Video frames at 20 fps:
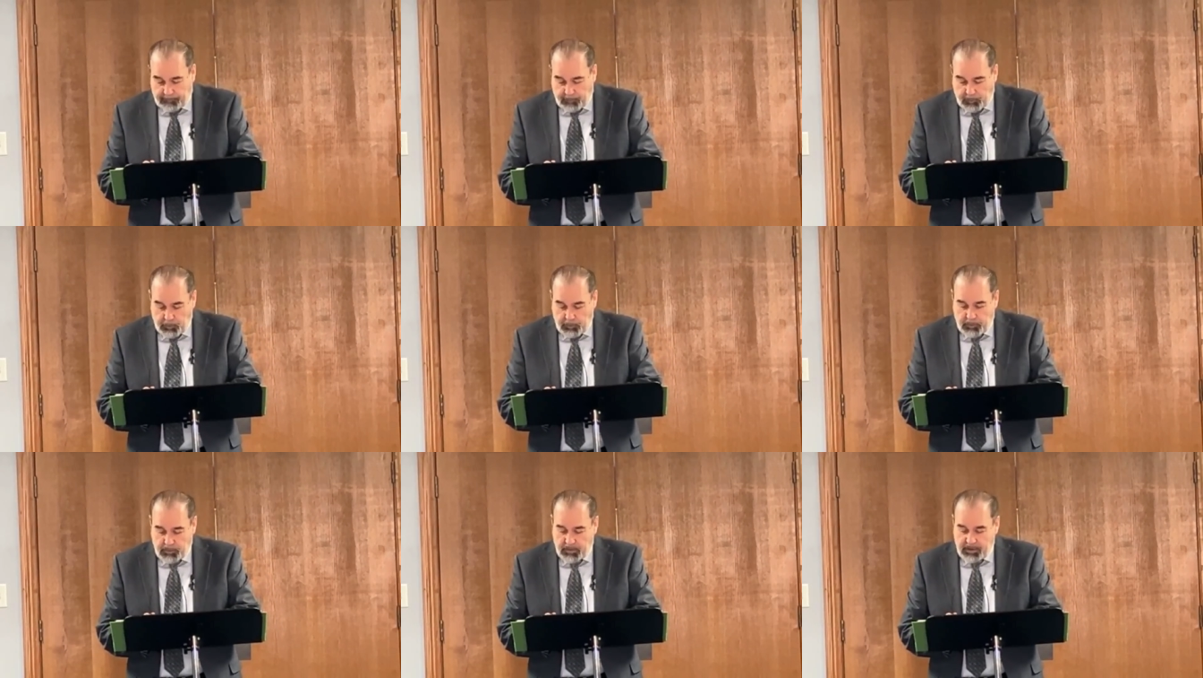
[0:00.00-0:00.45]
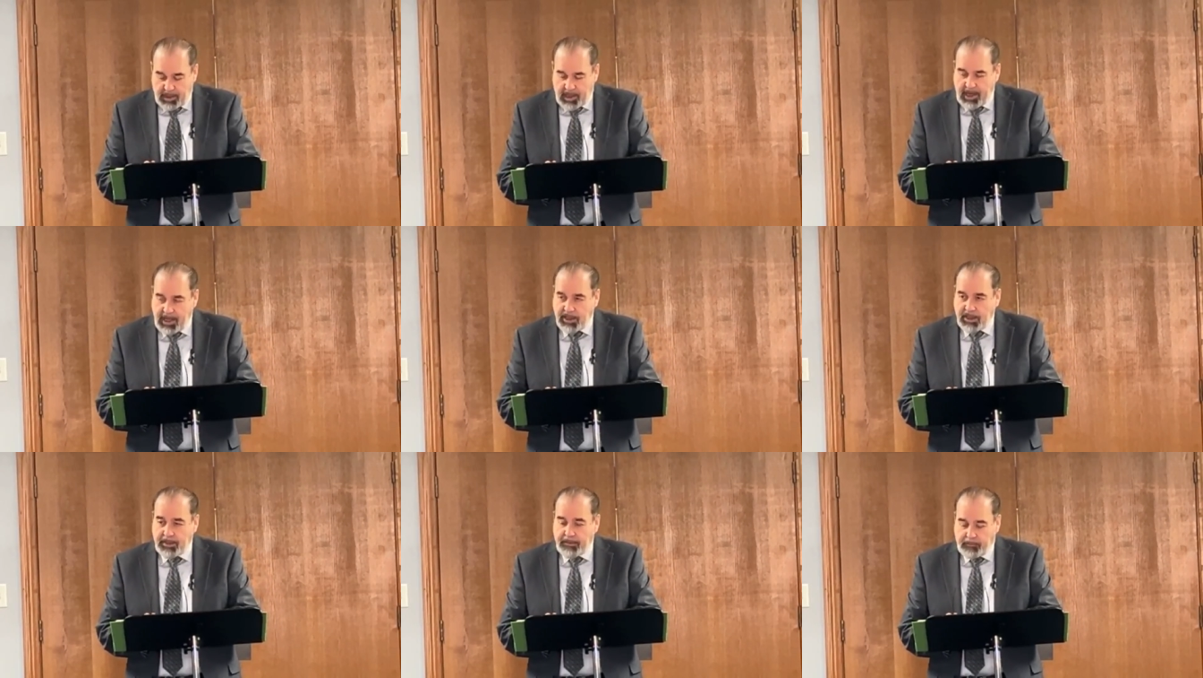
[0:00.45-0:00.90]
further
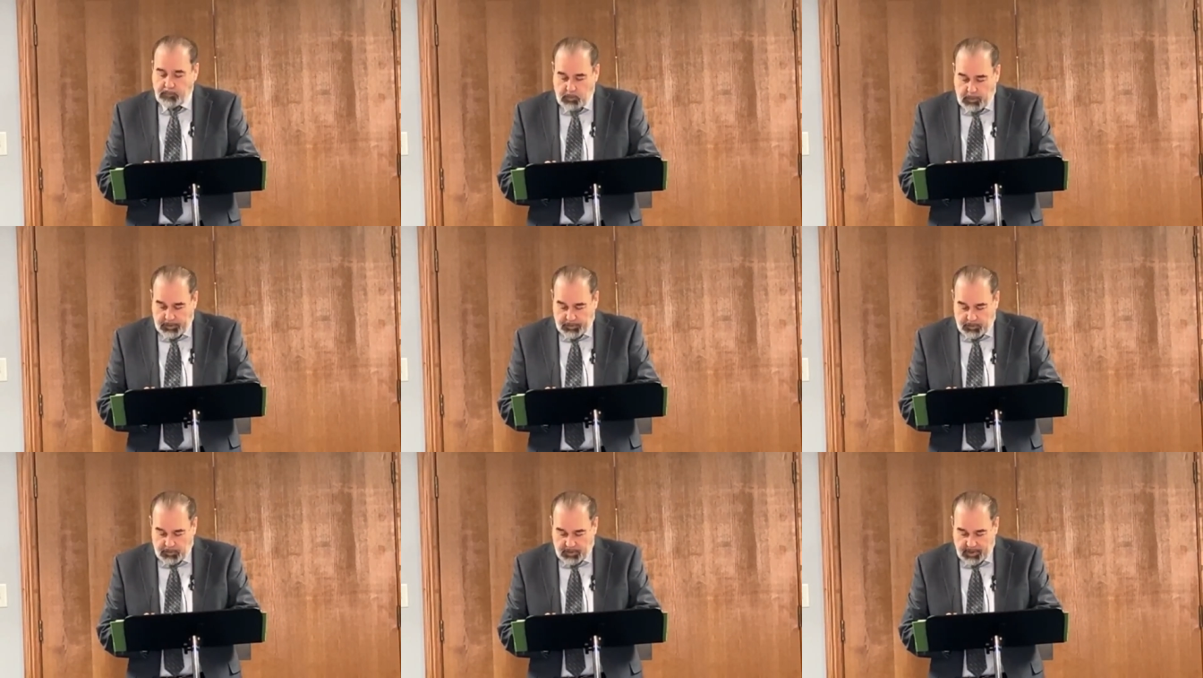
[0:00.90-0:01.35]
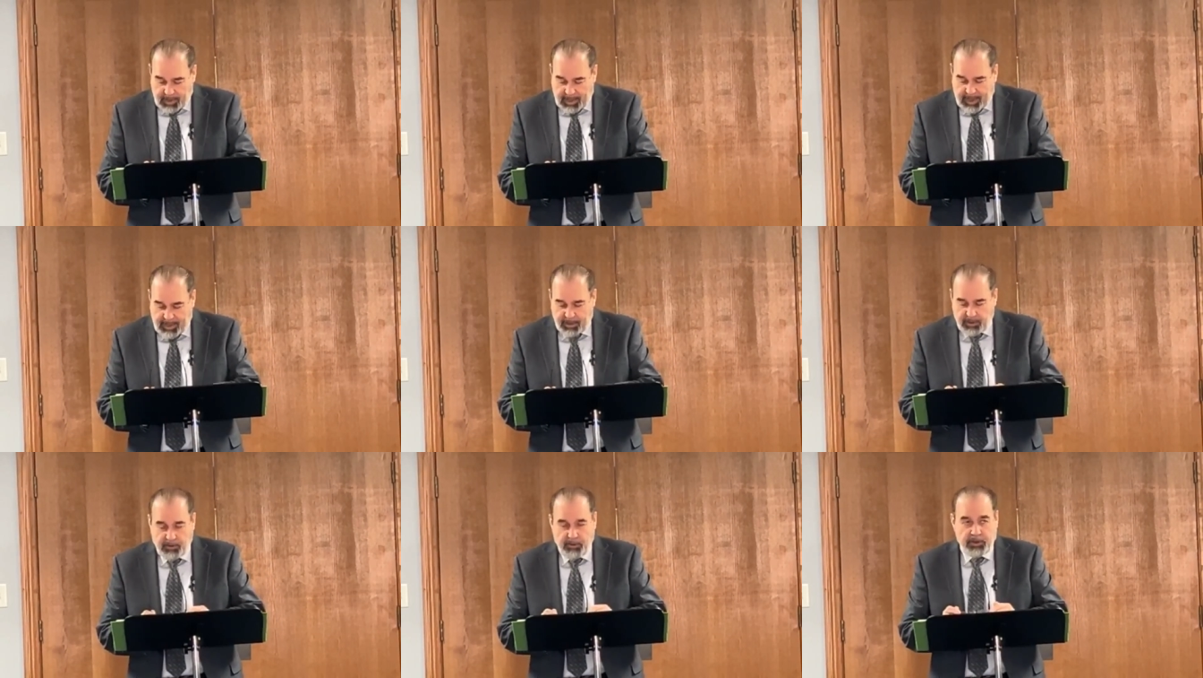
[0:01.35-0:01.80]
test of whether or
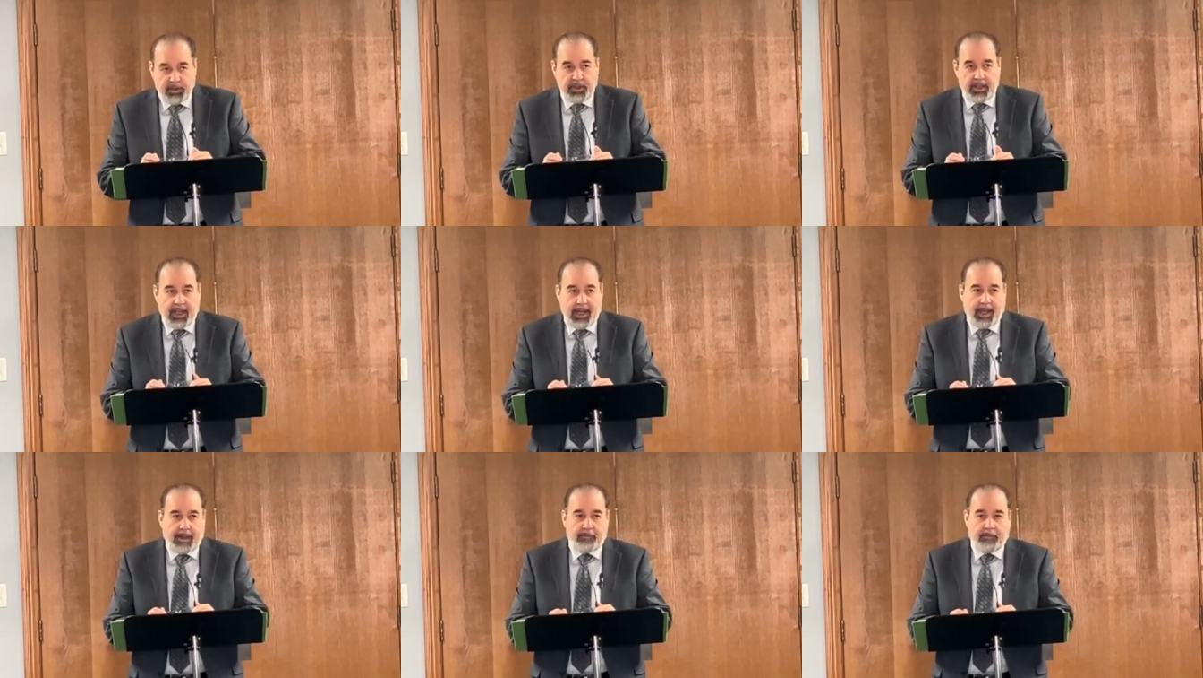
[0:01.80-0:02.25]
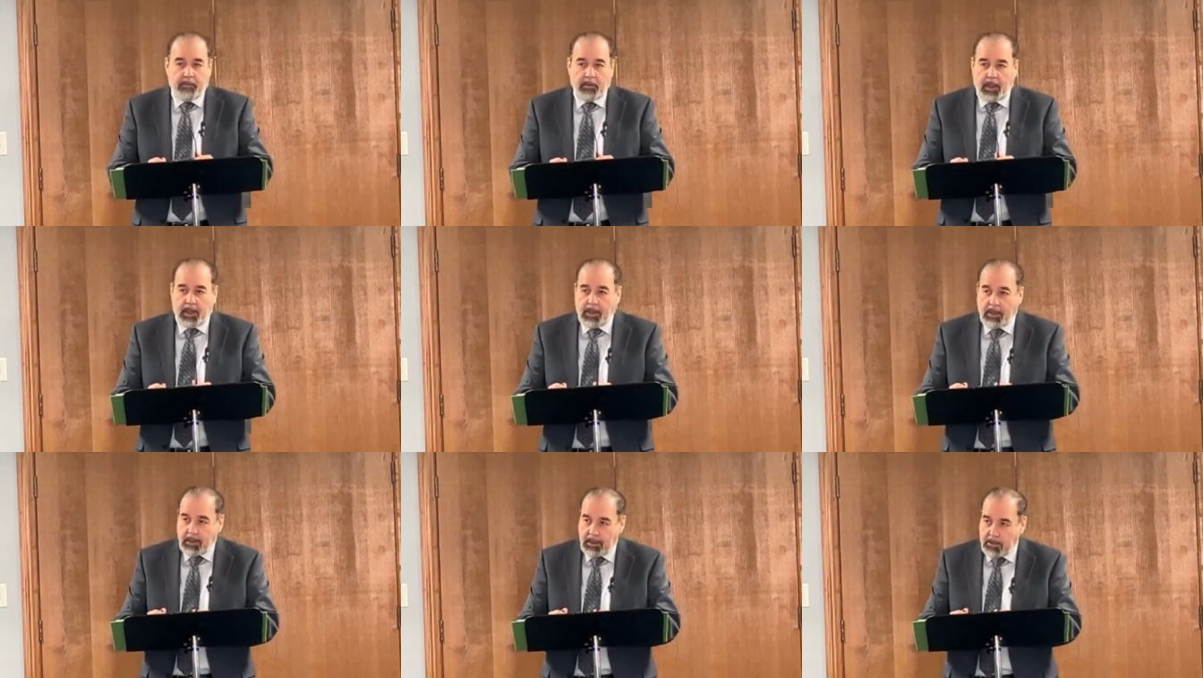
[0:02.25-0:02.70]
not you're saved
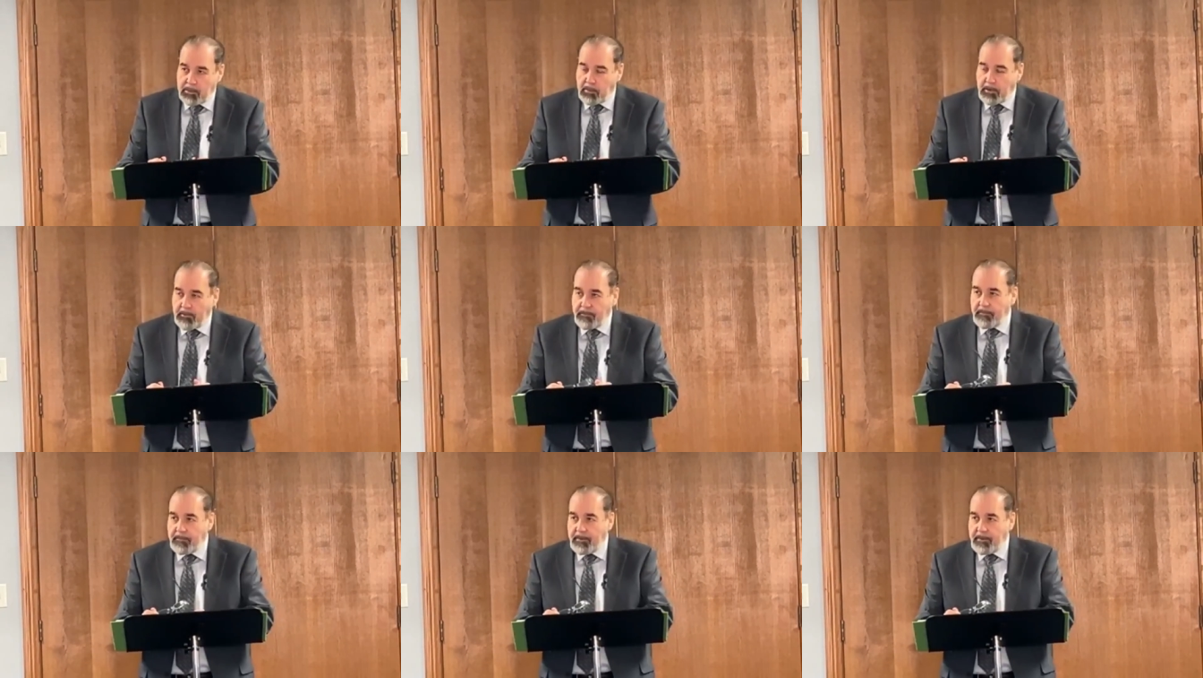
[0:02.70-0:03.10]
because